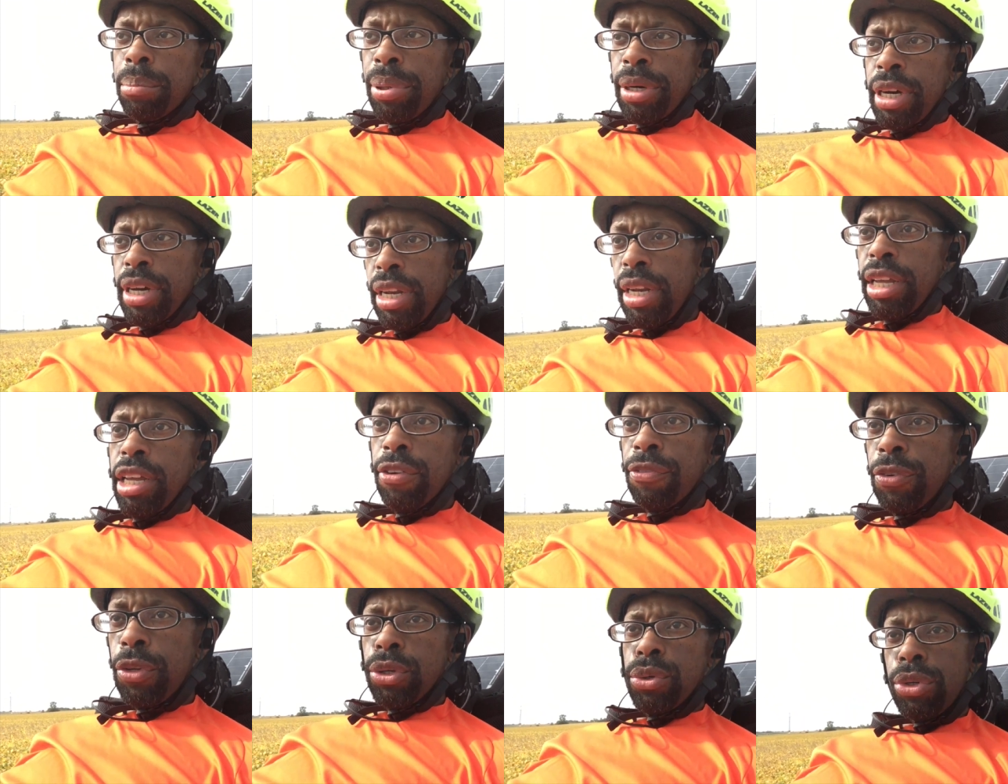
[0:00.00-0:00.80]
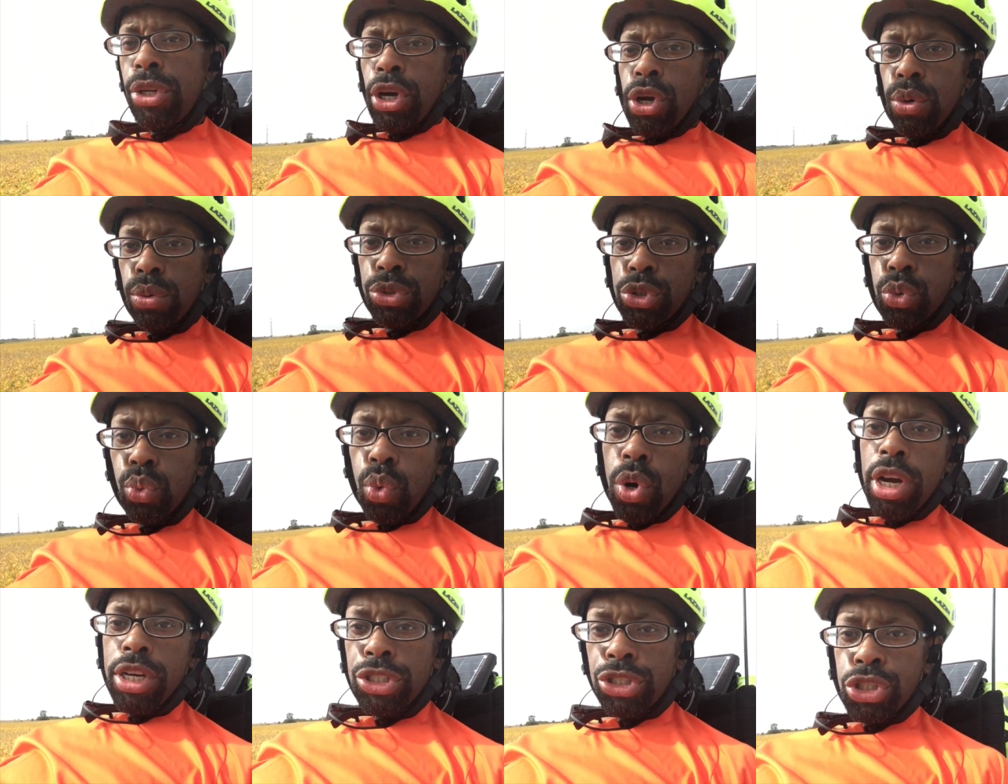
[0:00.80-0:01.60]
But if you don't
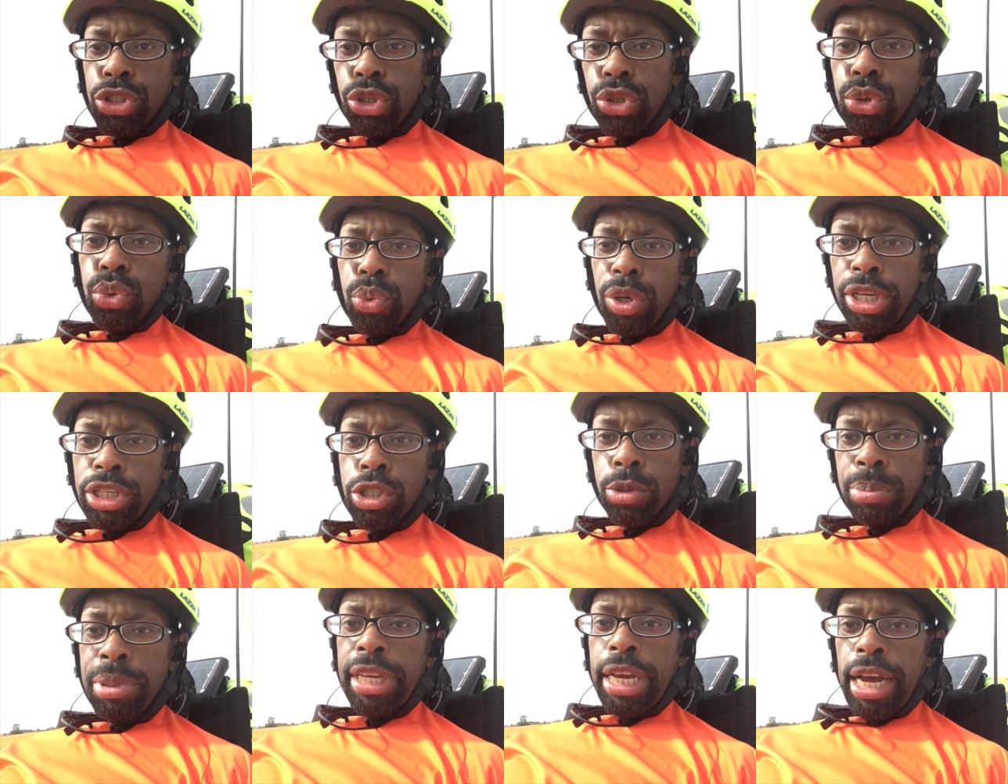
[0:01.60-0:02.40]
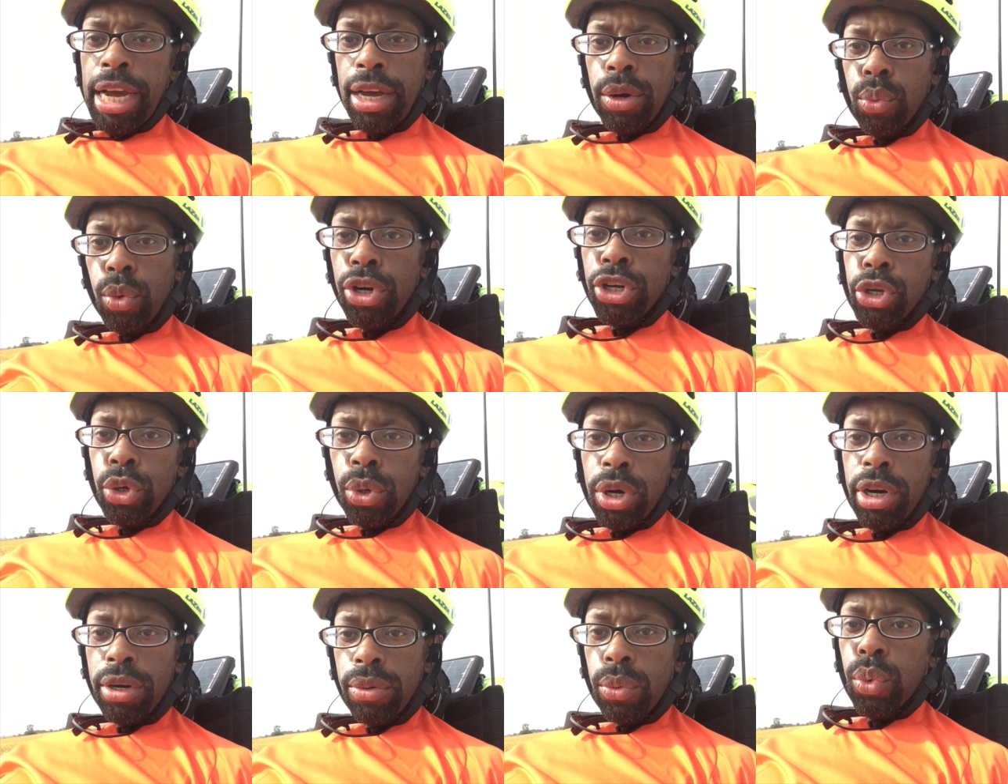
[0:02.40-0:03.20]
want to reach beyond where
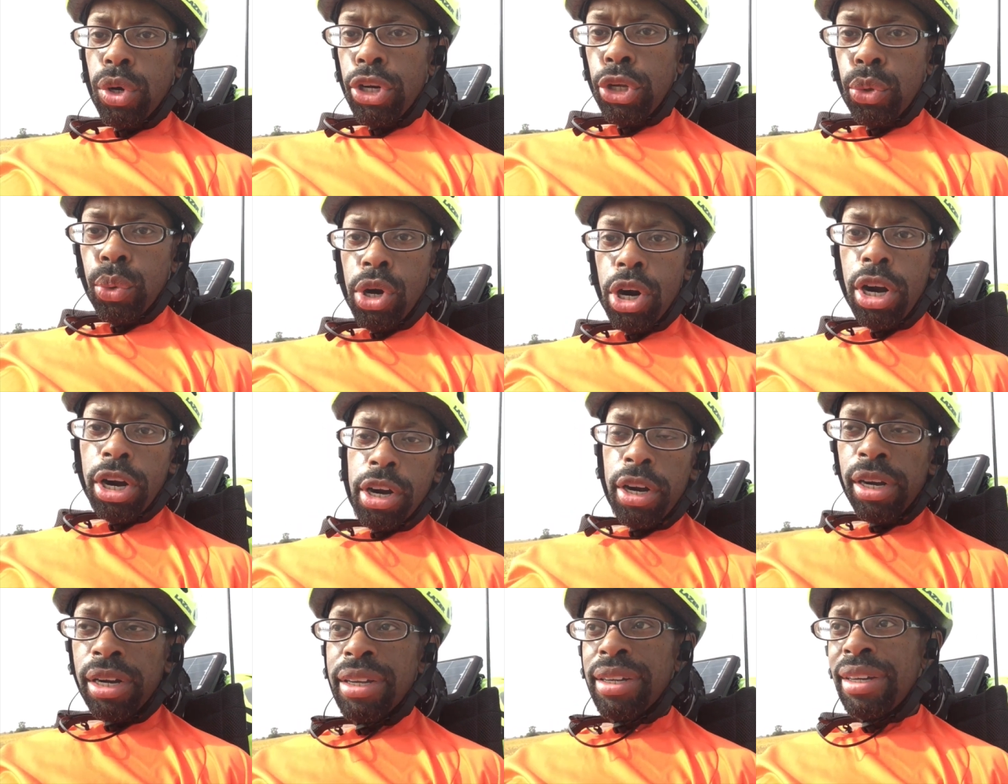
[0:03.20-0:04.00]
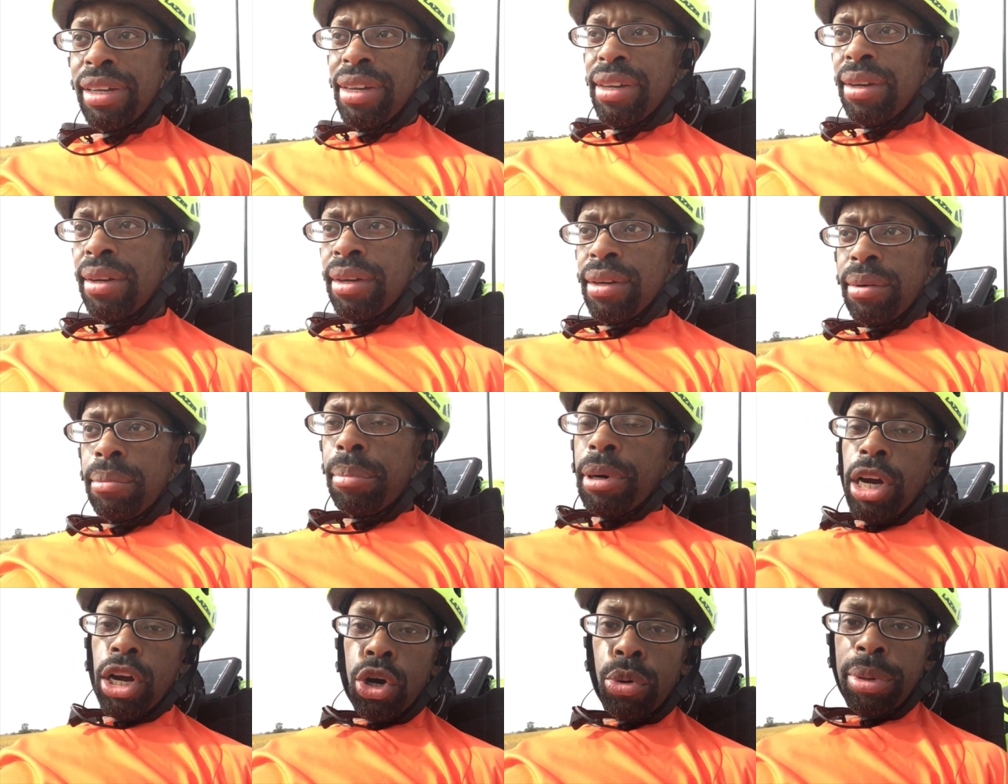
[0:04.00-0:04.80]
you are,
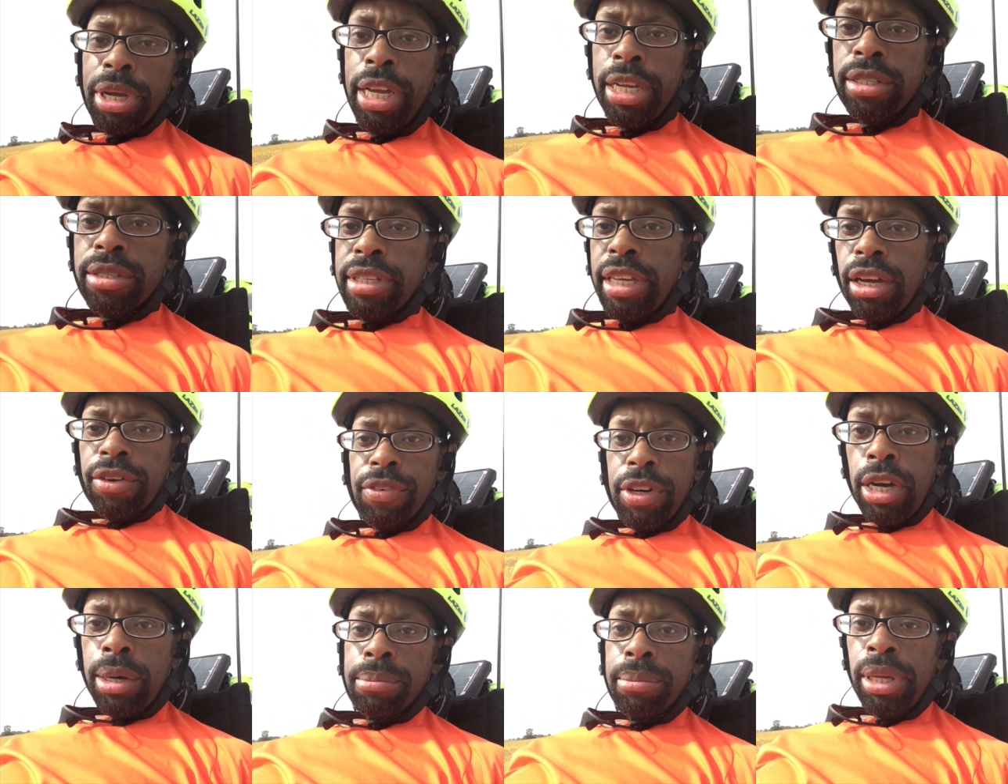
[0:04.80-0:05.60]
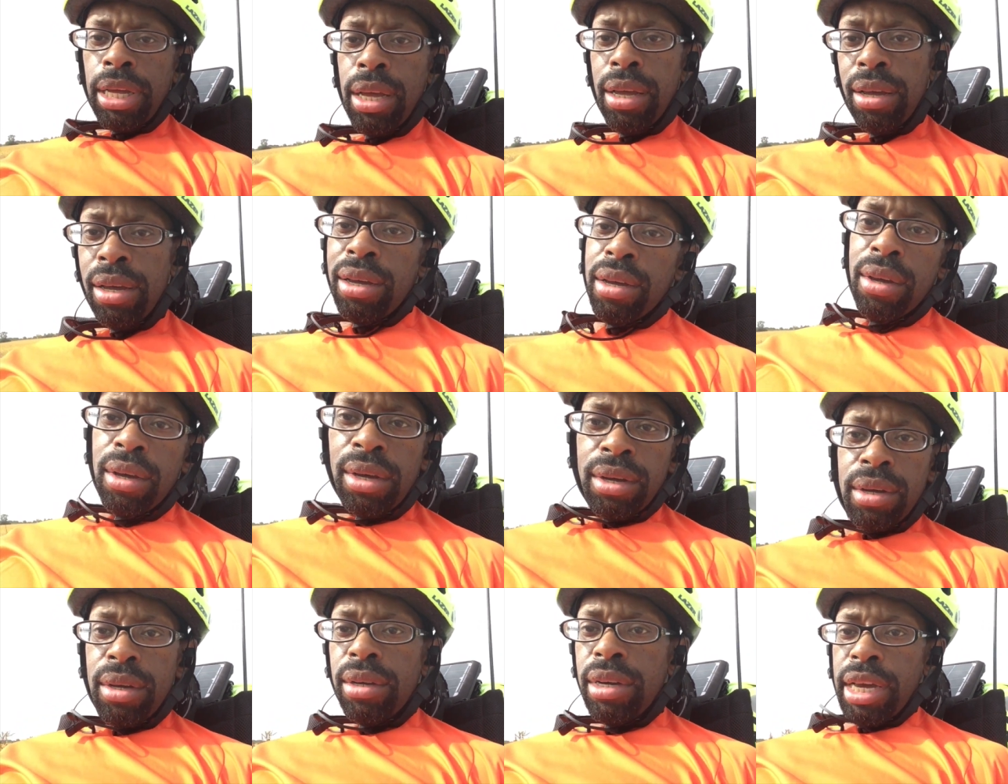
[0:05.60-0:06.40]
by all means, give up,
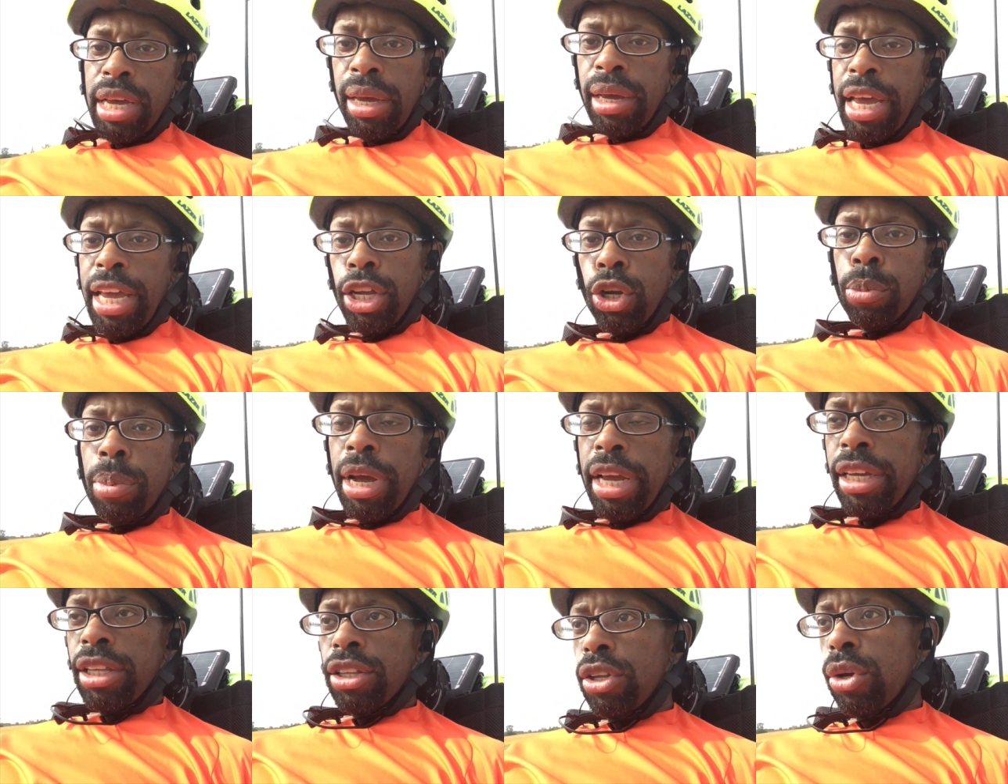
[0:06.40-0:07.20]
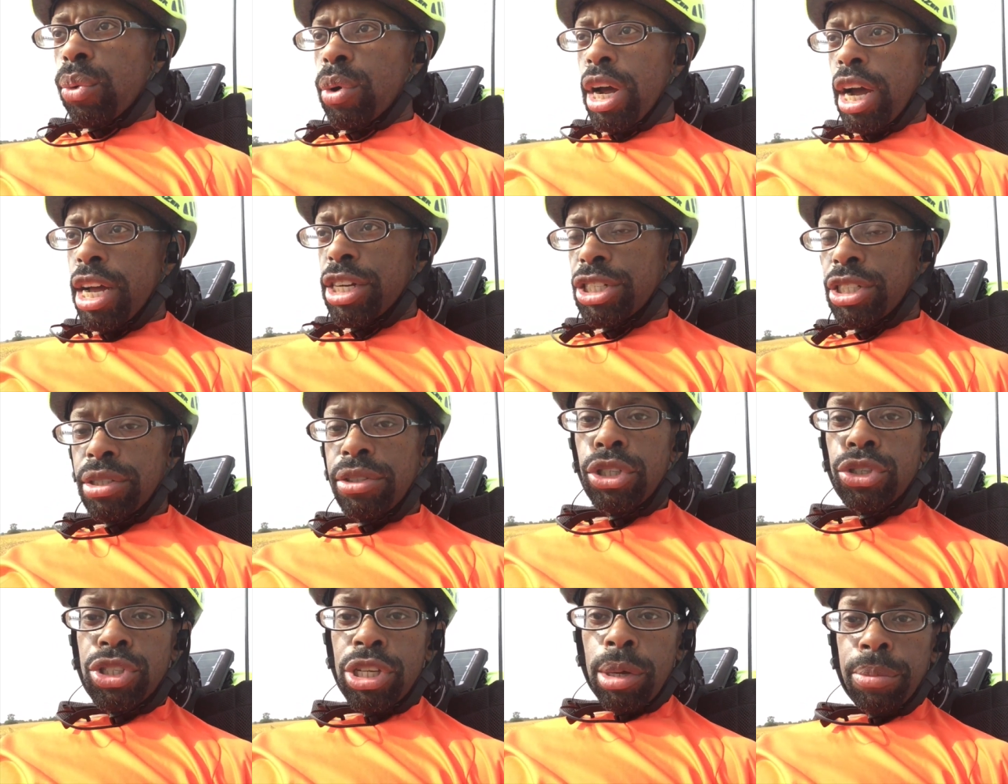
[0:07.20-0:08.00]
hang your bike in the garage, and
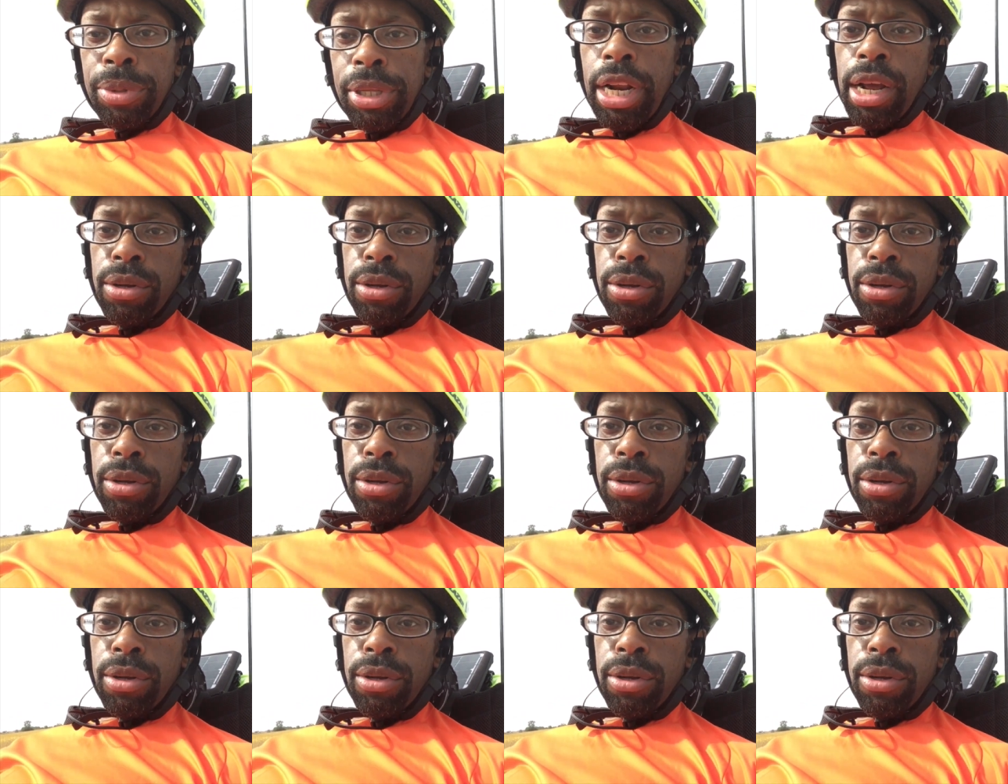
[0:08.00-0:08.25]
do something